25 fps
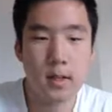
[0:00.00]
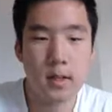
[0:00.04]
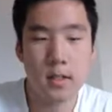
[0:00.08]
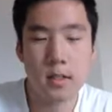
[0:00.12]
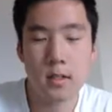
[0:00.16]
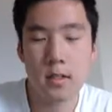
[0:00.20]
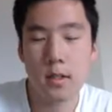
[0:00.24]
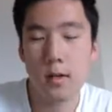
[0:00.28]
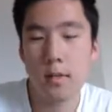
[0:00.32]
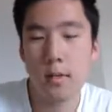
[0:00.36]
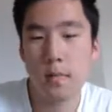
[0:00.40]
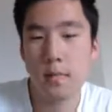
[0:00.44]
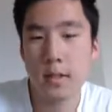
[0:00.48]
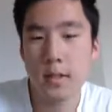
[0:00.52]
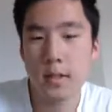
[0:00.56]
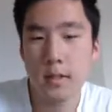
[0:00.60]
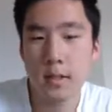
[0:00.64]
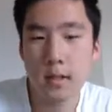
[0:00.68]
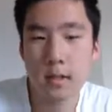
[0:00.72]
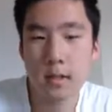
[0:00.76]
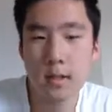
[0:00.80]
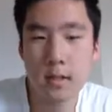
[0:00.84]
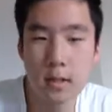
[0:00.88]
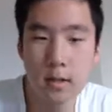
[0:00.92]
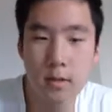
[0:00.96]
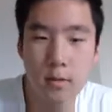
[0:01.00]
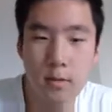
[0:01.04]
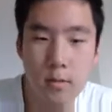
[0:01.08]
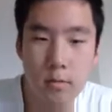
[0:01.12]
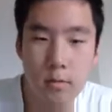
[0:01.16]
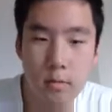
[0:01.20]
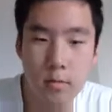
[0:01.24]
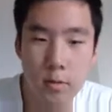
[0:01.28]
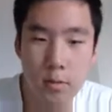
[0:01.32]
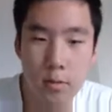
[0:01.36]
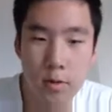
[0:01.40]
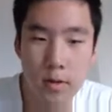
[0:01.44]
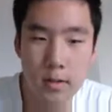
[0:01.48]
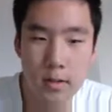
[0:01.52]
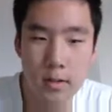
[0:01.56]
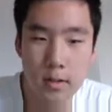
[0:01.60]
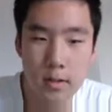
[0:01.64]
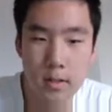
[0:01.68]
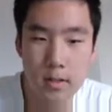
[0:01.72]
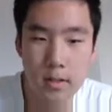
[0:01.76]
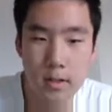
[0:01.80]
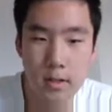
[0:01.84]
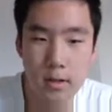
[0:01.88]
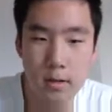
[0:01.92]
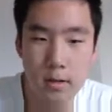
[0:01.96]
So basically, we want to
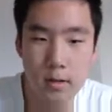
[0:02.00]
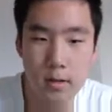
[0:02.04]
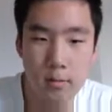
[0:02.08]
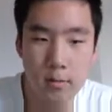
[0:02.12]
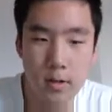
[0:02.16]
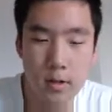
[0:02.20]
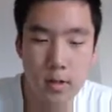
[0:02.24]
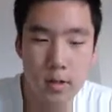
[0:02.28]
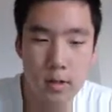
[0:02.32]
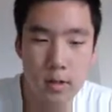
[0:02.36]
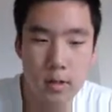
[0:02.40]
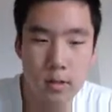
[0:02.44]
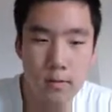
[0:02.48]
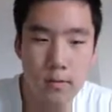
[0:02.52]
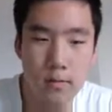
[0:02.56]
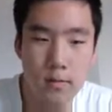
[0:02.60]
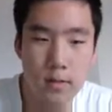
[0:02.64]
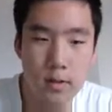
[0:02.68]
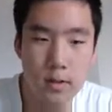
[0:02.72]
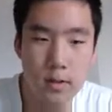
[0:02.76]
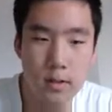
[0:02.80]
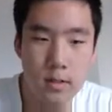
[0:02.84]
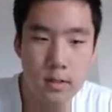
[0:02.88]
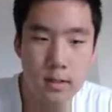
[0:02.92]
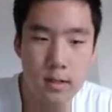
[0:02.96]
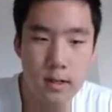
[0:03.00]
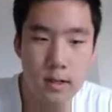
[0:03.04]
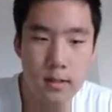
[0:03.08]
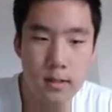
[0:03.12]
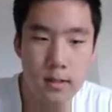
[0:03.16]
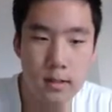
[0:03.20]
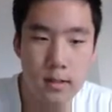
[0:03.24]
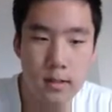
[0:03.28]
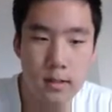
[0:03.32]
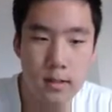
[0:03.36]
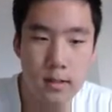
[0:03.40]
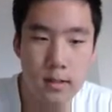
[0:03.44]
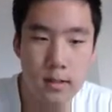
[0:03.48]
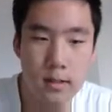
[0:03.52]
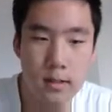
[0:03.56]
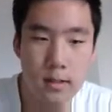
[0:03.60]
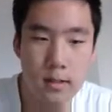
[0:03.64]
start with the first letter